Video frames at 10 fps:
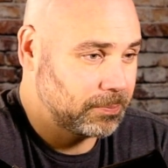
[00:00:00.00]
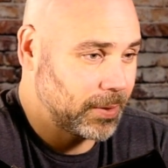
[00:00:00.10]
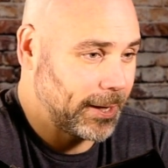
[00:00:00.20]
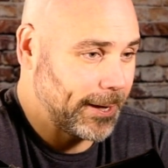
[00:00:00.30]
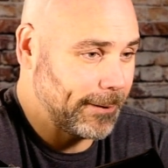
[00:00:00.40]

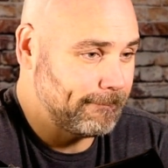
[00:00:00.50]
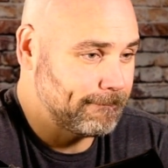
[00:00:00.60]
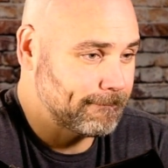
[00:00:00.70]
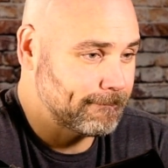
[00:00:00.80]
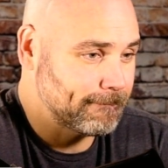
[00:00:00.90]
And
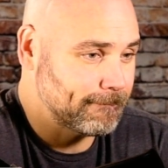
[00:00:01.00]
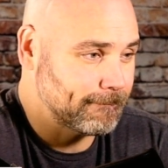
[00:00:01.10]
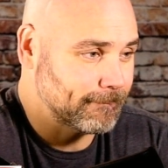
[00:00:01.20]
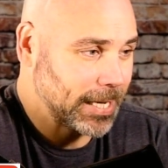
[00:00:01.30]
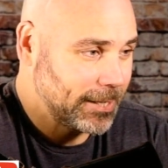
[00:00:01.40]

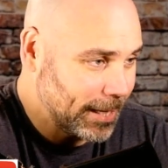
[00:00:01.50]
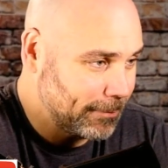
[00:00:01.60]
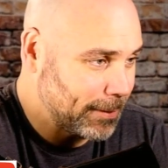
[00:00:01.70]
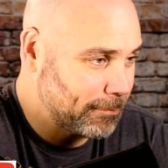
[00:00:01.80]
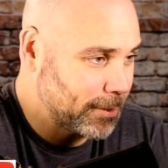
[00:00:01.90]
yeah,
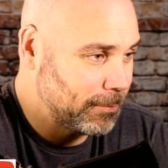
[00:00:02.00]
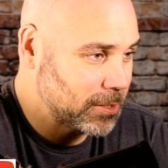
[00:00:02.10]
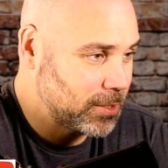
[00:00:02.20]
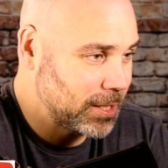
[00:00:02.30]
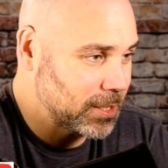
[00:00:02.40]
that pretty
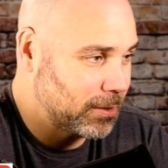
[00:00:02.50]
much does it.